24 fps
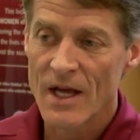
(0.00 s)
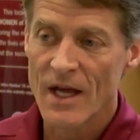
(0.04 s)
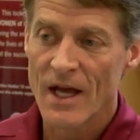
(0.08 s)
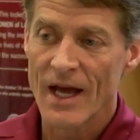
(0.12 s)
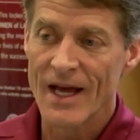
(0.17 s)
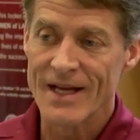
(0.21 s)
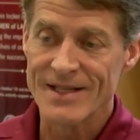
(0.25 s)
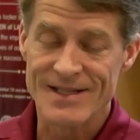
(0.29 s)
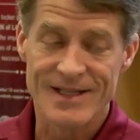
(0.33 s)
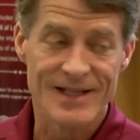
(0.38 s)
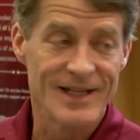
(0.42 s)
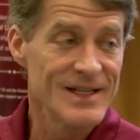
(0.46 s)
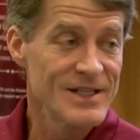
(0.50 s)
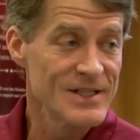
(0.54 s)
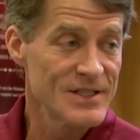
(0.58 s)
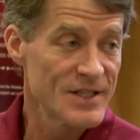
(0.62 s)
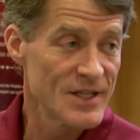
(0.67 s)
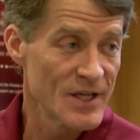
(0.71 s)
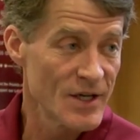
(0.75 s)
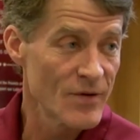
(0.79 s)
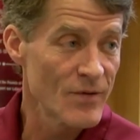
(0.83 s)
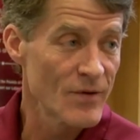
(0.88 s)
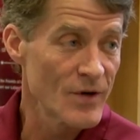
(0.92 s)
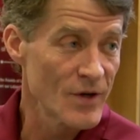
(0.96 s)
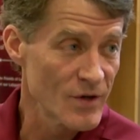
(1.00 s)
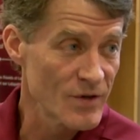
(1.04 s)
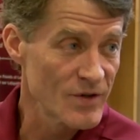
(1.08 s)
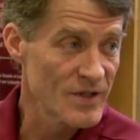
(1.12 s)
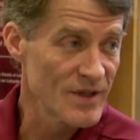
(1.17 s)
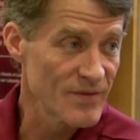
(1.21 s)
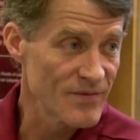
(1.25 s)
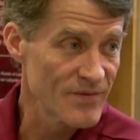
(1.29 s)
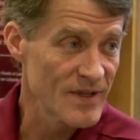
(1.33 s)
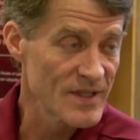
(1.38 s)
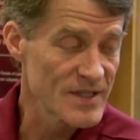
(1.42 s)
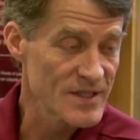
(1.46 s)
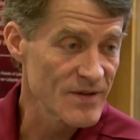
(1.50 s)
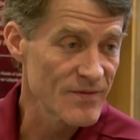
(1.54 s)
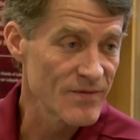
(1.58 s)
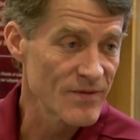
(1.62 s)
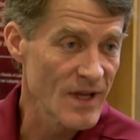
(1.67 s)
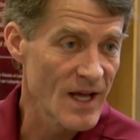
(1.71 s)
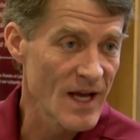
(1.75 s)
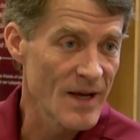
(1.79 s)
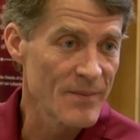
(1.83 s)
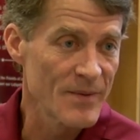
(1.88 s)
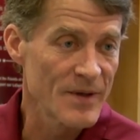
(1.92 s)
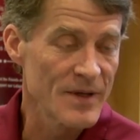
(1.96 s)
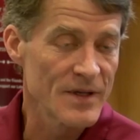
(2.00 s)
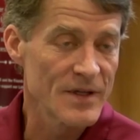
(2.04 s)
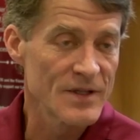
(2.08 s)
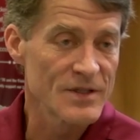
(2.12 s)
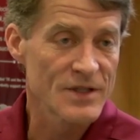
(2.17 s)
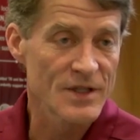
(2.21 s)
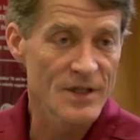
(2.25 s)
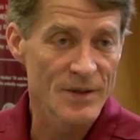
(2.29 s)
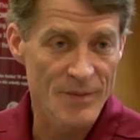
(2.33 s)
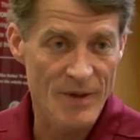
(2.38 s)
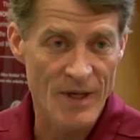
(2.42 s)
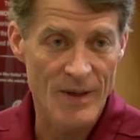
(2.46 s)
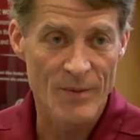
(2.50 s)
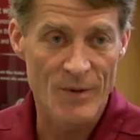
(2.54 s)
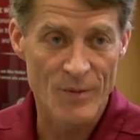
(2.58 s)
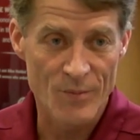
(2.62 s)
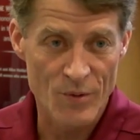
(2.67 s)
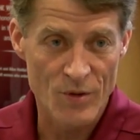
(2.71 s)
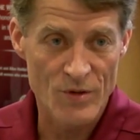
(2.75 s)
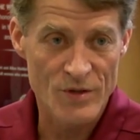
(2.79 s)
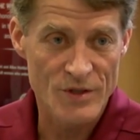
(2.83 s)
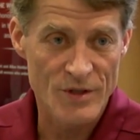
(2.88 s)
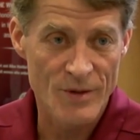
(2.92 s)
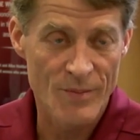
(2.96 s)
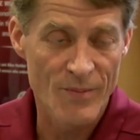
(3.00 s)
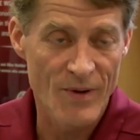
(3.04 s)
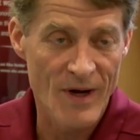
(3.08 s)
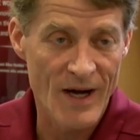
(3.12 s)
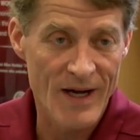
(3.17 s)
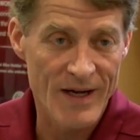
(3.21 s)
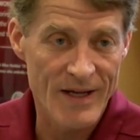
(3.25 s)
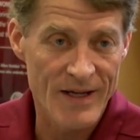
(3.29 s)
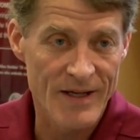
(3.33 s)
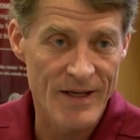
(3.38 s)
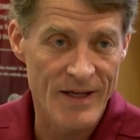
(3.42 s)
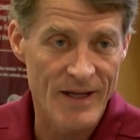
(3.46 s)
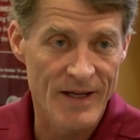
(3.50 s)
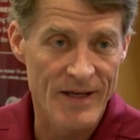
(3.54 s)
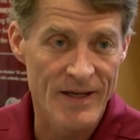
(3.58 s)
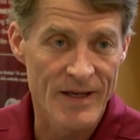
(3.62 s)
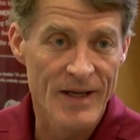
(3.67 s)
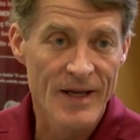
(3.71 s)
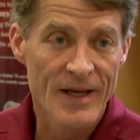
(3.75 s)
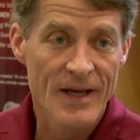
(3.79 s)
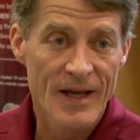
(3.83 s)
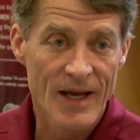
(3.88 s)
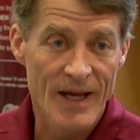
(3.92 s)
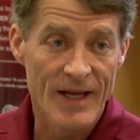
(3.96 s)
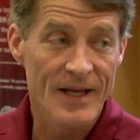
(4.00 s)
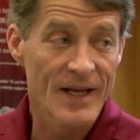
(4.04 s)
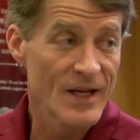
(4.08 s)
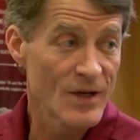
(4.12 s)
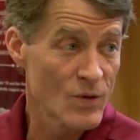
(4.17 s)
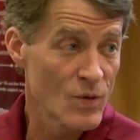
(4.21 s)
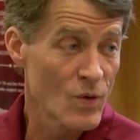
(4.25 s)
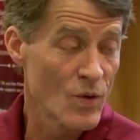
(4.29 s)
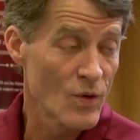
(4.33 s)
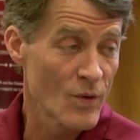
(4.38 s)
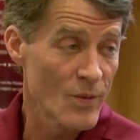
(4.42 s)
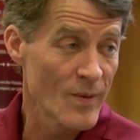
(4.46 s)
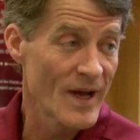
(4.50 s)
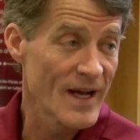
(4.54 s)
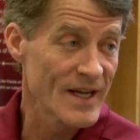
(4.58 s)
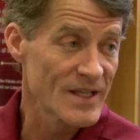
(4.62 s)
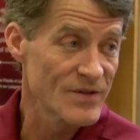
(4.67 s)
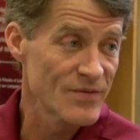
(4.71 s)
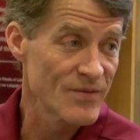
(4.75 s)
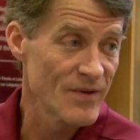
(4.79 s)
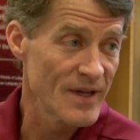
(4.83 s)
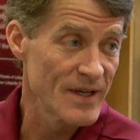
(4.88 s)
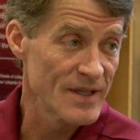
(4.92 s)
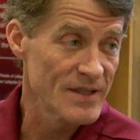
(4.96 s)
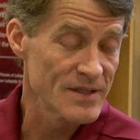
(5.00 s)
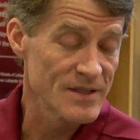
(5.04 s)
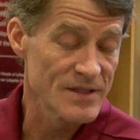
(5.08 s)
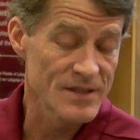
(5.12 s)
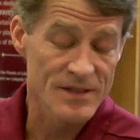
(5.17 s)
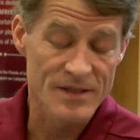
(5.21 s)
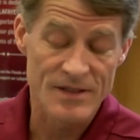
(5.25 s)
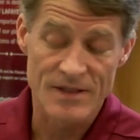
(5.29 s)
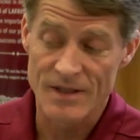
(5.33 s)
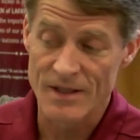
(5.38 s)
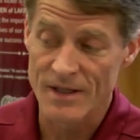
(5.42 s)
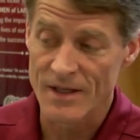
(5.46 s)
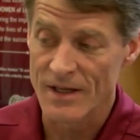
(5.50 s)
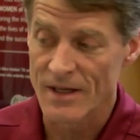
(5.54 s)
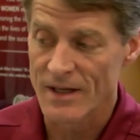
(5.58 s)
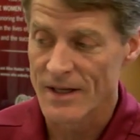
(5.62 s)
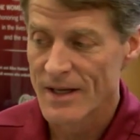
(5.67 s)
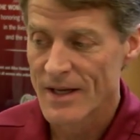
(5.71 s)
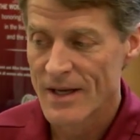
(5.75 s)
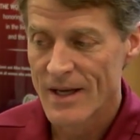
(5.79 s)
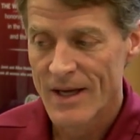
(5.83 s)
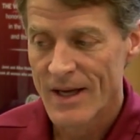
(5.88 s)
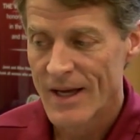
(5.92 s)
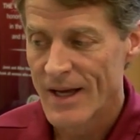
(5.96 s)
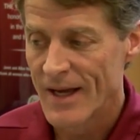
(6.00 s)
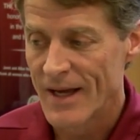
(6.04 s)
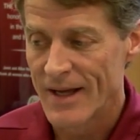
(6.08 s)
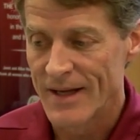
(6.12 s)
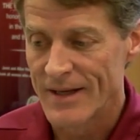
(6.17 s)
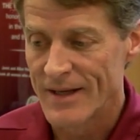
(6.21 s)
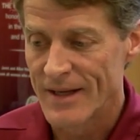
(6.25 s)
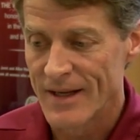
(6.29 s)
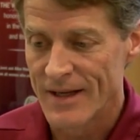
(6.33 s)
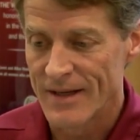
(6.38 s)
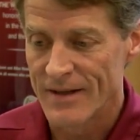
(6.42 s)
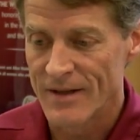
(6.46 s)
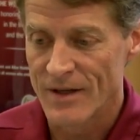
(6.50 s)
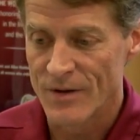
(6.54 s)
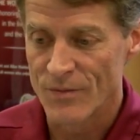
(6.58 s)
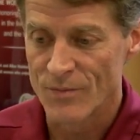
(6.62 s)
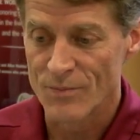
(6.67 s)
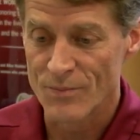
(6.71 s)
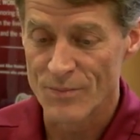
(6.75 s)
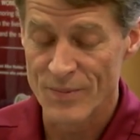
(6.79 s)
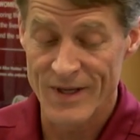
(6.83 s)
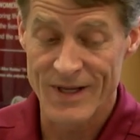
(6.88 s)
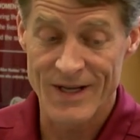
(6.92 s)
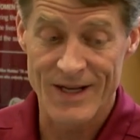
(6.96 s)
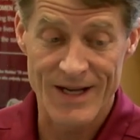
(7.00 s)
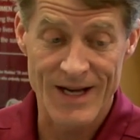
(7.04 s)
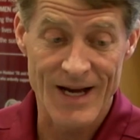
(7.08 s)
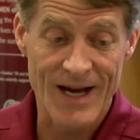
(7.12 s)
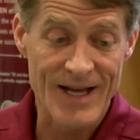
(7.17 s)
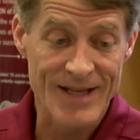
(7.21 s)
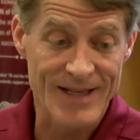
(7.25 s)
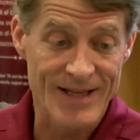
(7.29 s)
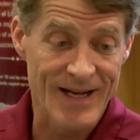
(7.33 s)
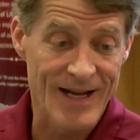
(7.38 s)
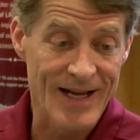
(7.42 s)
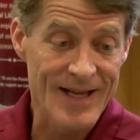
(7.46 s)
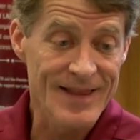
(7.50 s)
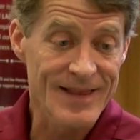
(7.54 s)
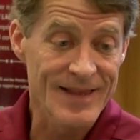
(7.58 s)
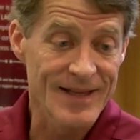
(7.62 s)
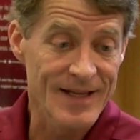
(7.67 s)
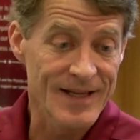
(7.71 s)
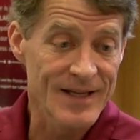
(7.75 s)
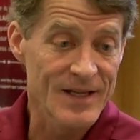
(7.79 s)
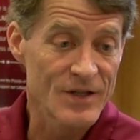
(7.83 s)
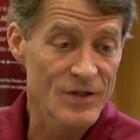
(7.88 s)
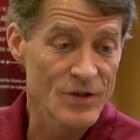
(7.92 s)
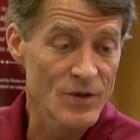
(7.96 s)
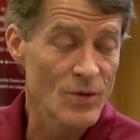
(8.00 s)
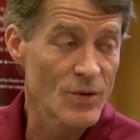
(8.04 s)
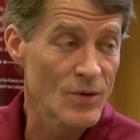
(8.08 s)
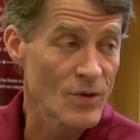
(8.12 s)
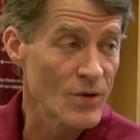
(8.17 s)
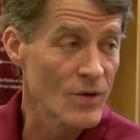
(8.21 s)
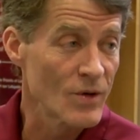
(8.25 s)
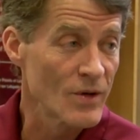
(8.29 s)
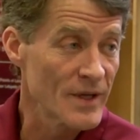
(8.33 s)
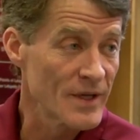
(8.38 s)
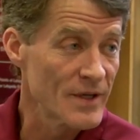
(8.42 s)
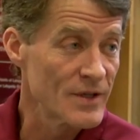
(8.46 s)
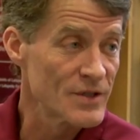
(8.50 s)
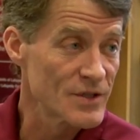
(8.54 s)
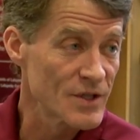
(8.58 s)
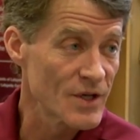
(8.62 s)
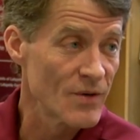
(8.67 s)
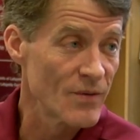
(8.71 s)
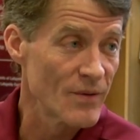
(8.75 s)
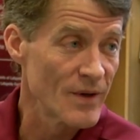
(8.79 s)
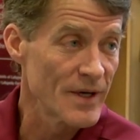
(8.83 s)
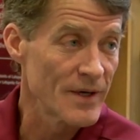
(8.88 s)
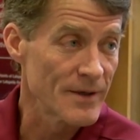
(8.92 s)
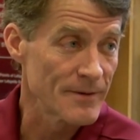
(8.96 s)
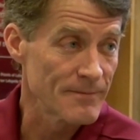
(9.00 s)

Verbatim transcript: As an interior mm-hmm. defensive lineman, is going to be able to push the pocket and, and get quarterbacks' faces uh, and, and, and be a guy that I think can do it early in his career.